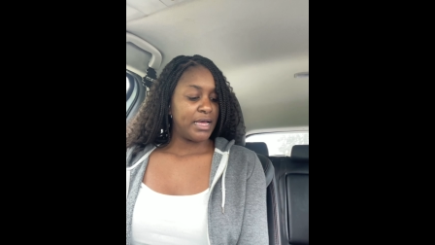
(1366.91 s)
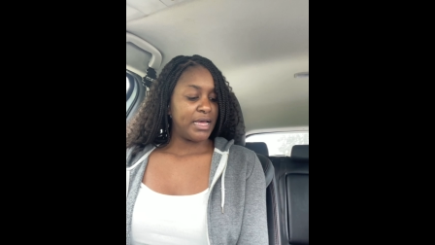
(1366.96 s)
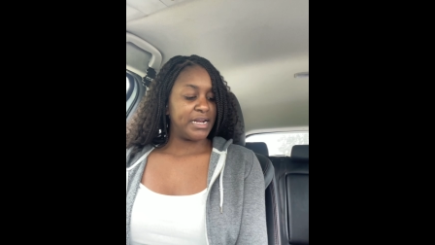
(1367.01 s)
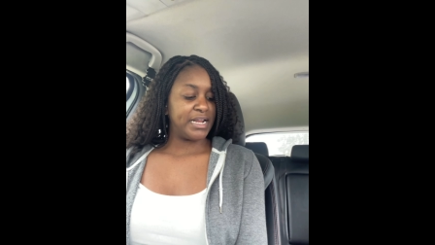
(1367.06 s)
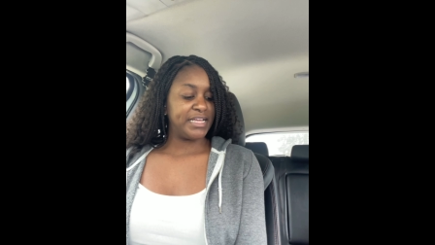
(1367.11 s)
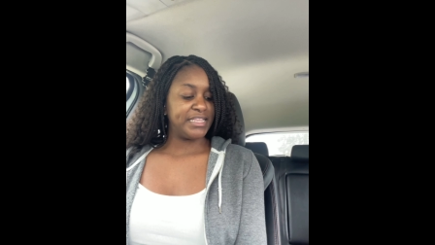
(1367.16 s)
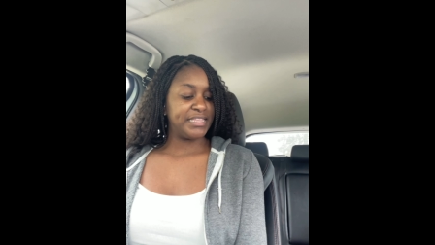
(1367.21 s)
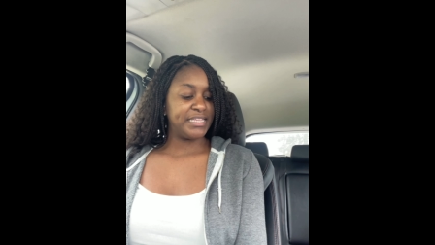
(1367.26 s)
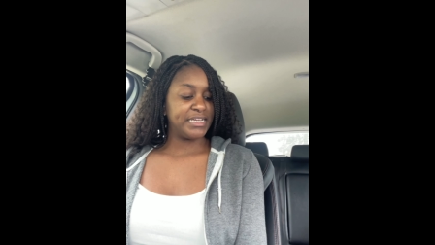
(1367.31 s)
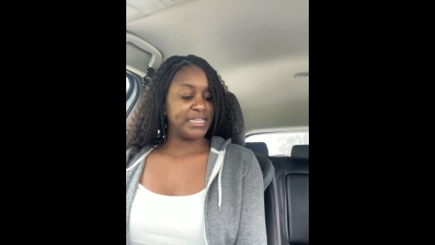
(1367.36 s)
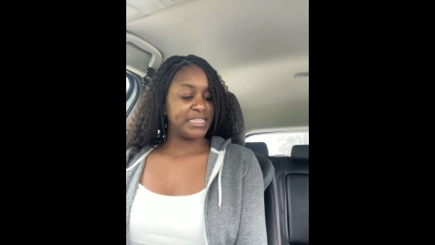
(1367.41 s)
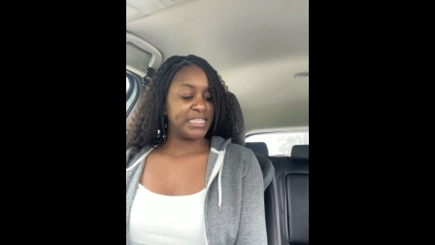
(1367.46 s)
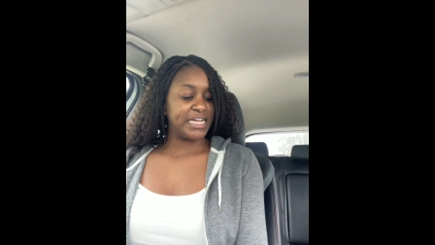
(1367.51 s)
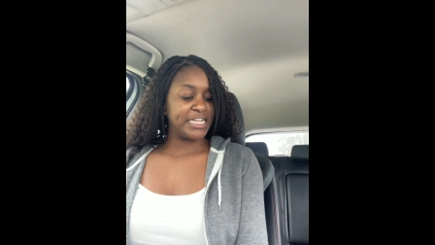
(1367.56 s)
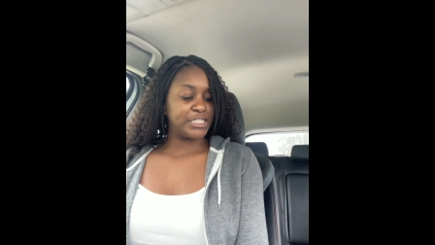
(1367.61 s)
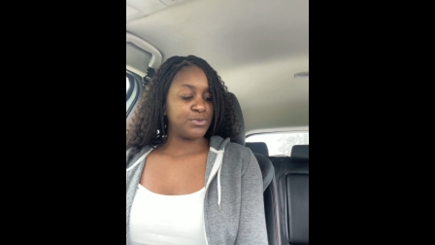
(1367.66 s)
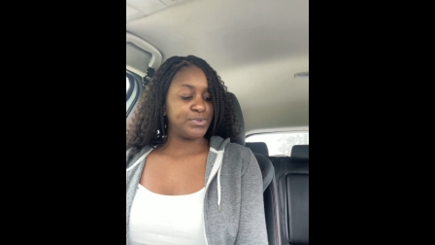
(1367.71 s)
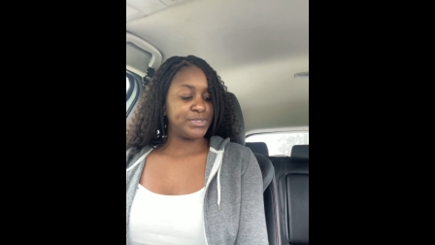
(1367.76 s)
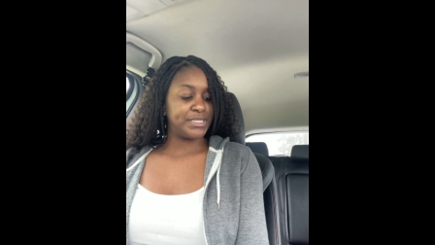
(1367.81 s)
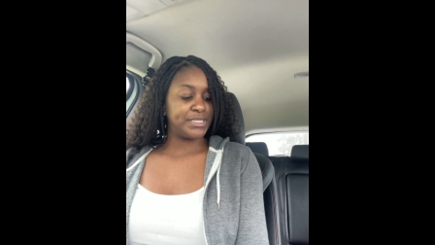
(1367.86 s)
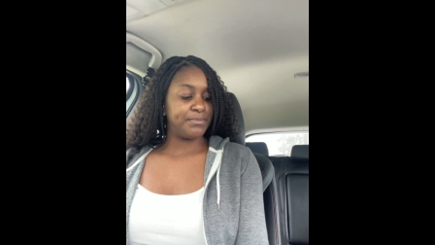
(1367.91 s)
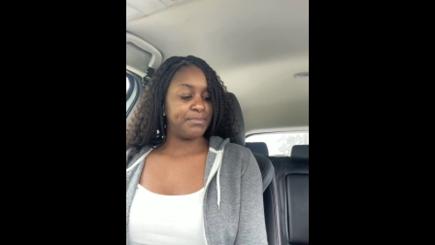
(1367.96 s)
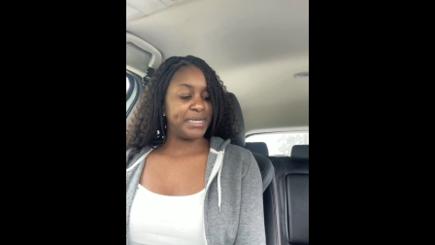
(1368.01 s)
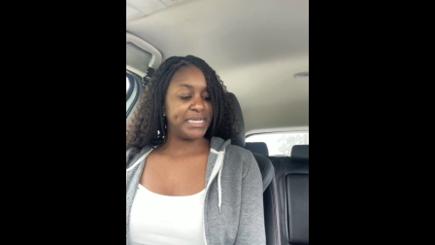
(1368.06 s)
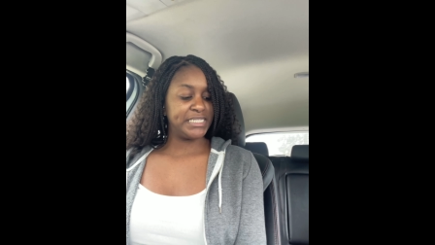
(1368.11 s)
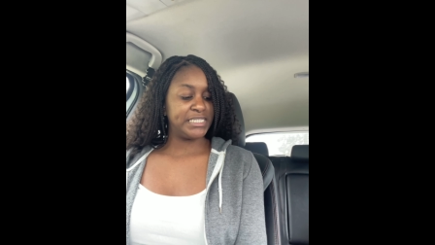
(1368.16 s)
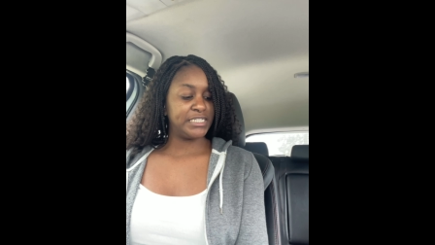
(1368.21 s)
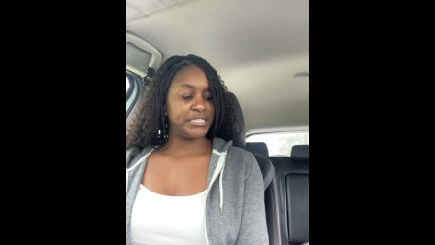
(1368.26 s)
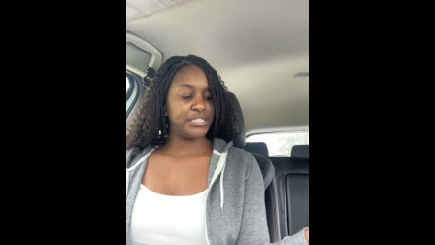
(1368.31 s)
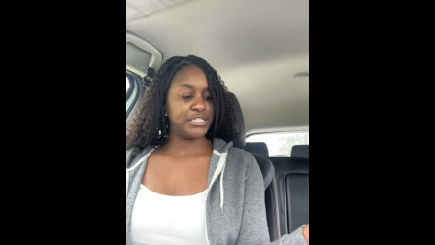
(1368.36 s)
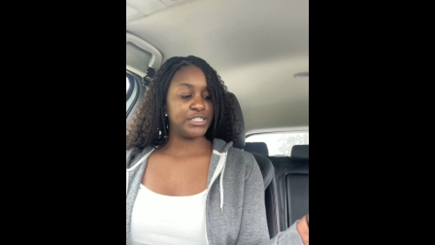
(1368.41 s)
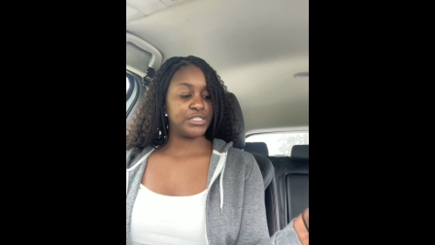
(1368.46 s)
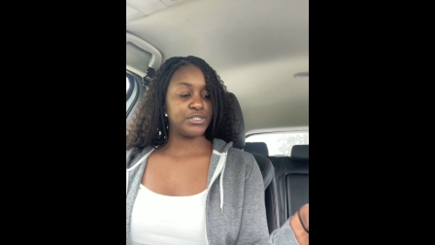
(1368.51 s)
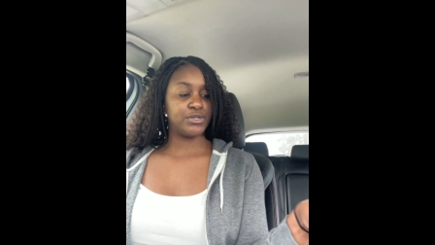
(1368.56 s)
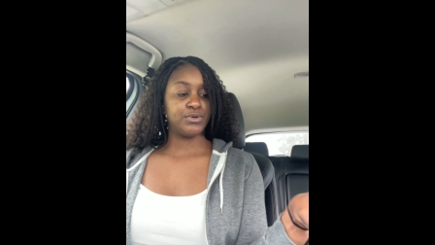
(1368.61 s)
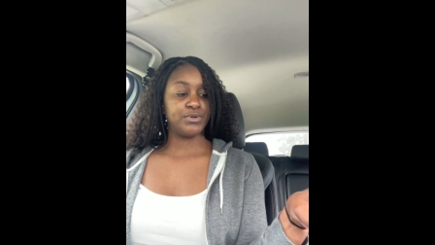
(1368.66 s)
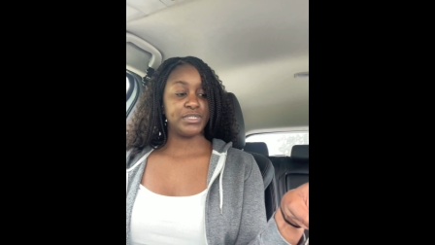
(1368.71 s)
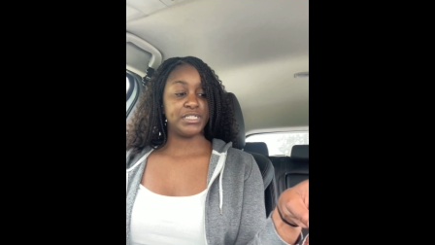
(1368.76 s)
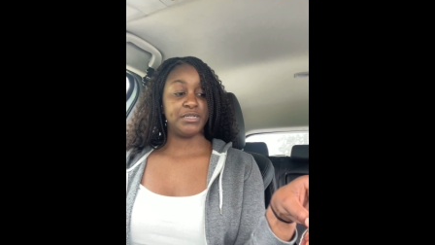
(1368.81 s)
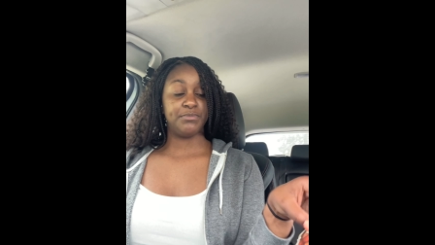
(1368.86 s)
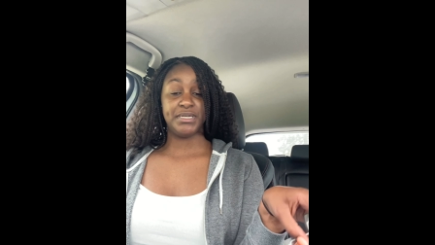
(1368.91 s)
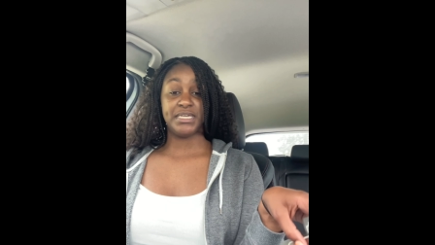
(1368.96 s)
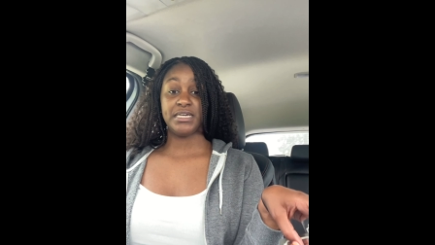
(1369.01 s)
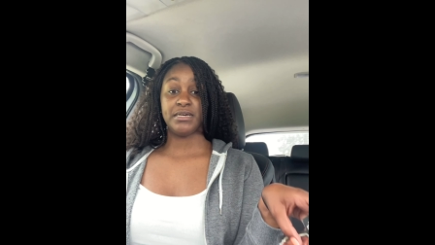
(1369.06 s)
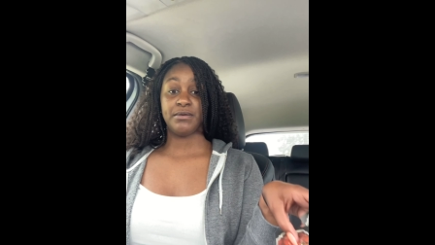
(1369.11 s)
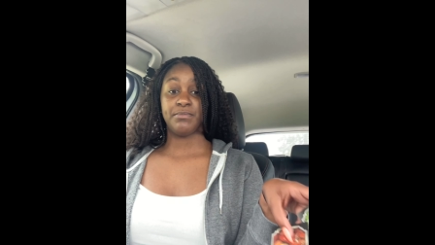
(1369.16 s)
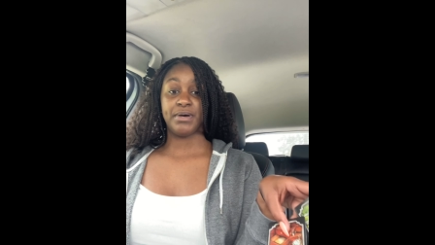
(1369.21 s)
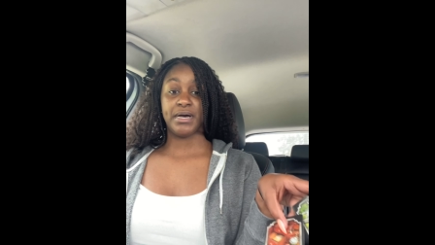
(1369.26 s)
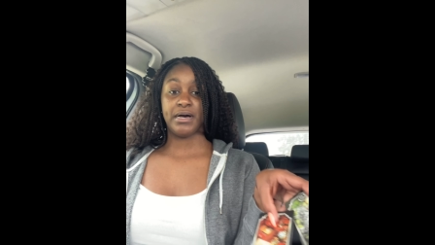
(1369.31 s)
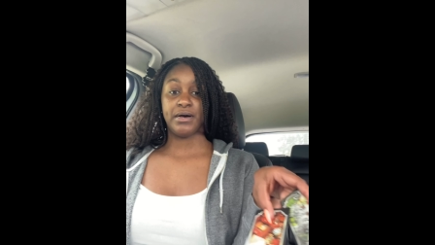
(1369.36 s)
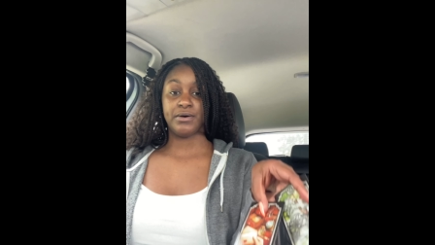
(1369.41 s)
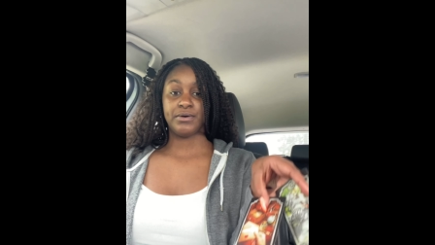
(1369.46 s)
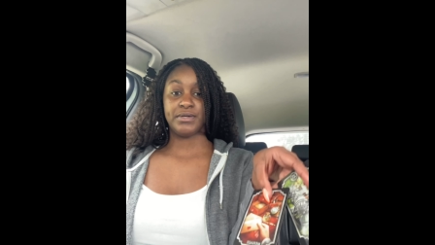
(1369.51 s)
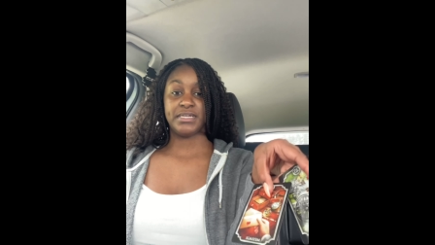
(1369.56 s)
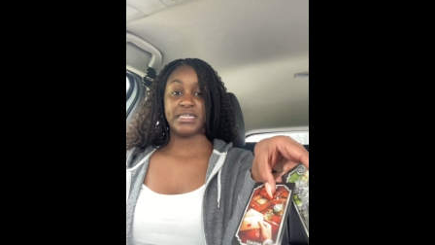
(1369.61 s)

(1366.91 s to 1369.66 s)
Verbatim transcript: and I think that's what the message is going to be about